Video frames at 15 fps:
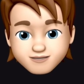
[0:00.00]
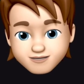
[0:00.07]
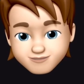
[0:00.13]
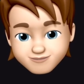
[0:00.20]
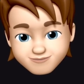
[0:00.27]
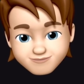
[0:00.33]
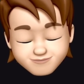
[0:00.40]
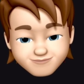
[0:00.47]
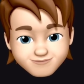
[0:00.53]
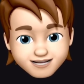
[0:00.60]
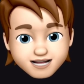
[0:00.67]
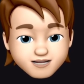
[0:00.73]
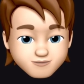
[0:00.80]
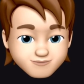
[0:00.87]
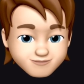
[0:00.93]
and I can see
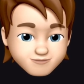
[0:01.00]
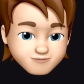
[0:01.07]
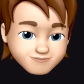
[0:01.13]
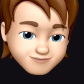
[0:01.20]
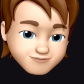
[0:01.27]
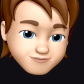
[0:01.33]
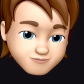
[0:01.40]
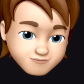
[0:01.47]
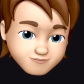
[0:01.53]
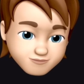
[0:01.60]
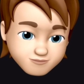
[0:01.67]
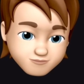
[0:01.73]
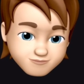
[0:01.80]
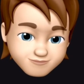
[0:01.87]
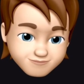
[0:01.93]
how many of each of
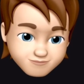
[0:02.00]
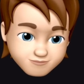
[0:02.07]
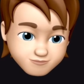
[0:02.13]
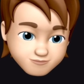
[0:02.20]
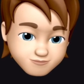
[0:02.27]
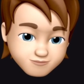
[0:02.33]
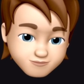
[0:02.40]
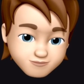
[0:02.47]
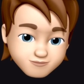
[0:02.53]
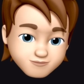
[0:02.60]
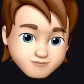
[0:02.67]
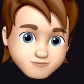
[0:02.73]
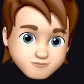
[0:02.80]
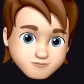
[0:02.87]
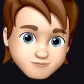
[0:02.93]
those I've done
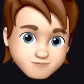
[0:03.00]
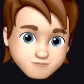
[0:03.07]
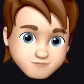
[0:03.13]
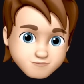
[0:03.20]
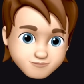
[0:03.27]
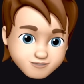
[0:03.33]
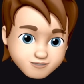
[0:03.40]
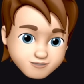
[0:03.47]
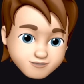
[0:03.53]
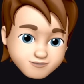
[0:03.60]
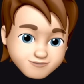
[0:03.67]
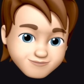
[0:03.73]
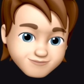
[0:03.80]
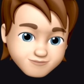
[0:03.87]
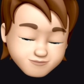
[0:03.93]
for the
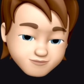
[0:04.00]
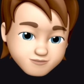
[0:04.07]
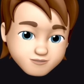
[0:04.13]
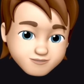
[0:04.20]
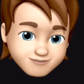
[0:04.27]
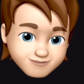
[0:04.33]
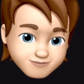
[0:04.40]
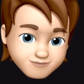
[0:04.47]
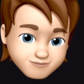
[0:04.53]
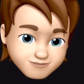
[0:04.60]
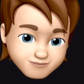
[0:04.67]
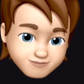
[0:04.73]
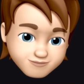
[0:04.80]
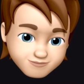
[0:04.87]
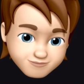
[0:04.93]
last 9
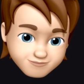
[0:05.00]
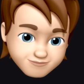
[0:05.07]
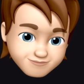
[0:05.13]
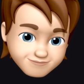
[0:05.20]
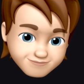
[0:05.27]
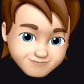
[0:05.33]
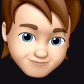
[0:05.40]
years.